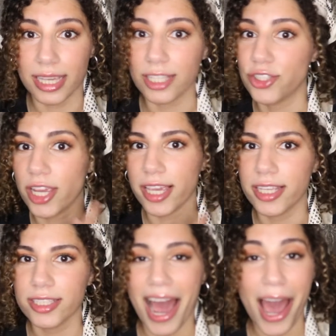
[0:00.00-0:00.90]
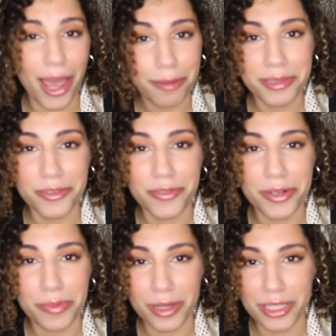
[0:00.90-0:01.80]
and chains. I opted
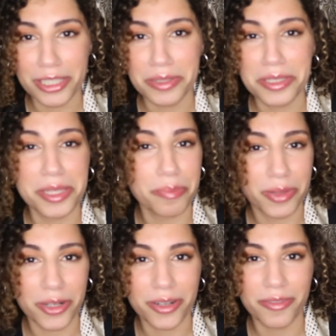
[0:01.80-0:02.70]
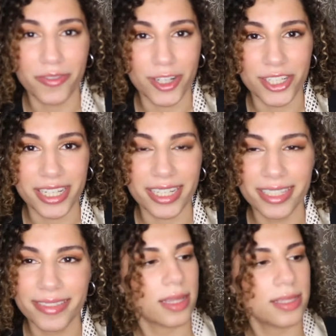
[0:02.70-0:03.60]
for a much simpler
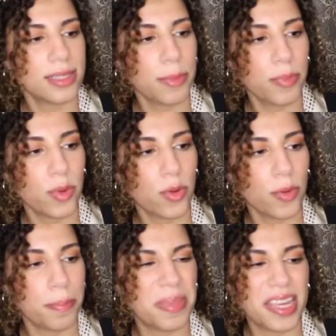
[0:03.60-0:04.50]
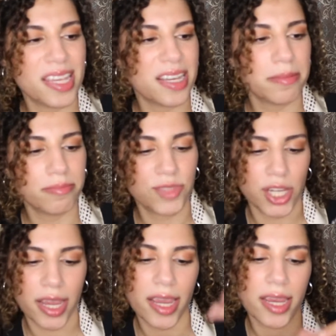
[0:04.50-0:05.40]
version. A simple medium
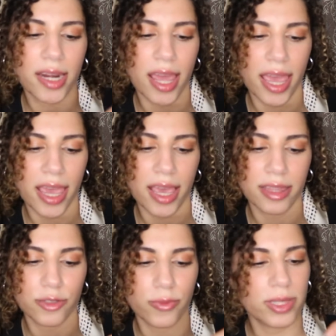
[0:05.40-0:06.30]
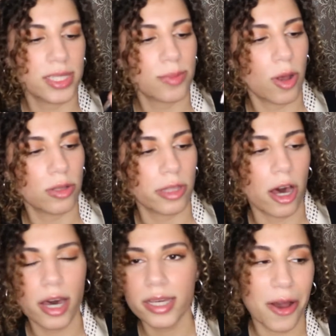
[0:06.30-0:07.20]
chain and this really small
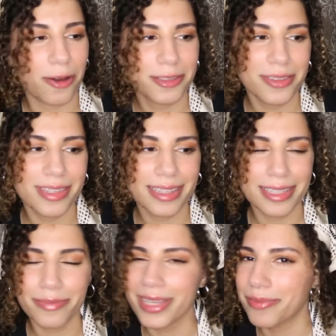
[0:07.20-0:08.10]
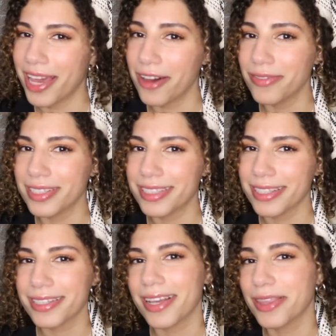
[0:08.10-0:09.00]
lock. I also think this makes my outfits
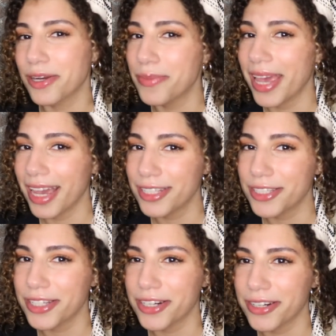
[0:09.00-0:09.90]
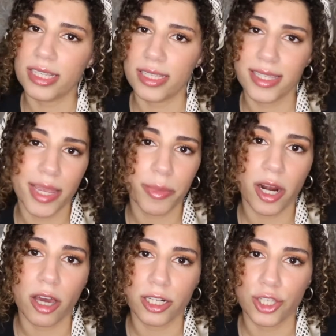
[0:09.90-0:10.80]
look a little bit edgier. It's a
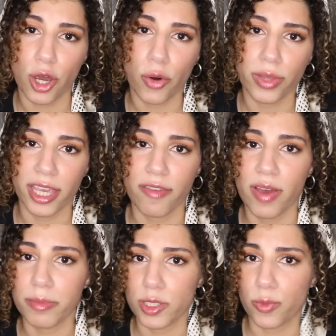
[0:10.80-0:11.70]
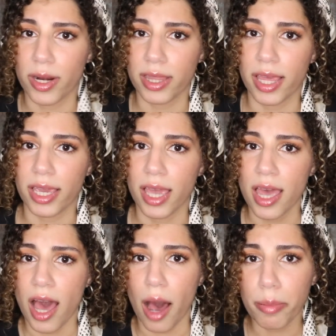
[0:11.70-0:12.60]
statement on its own. Like if I'm just wearing like
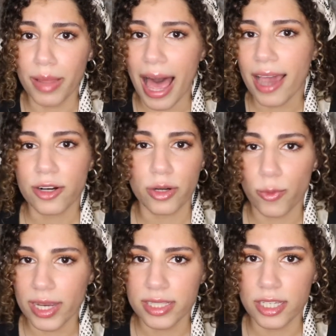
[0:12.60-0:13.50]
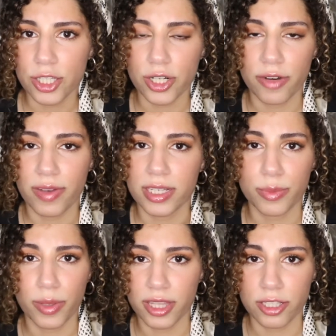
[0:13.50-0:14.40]
a black or a white t-shirt, if I
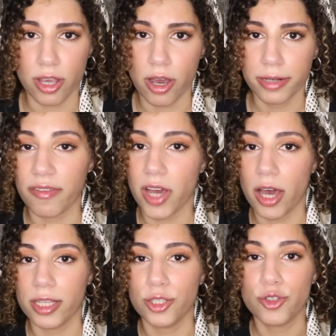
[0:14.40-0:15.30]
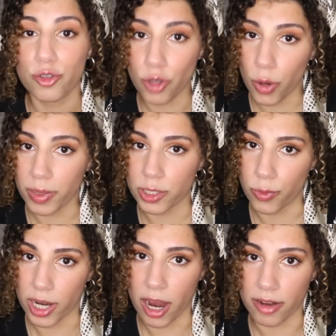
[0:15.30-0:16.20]
just put this on, I've gotten so much
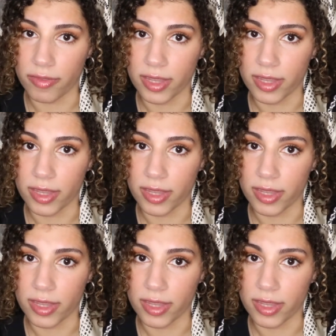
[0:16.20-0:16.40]
wear out of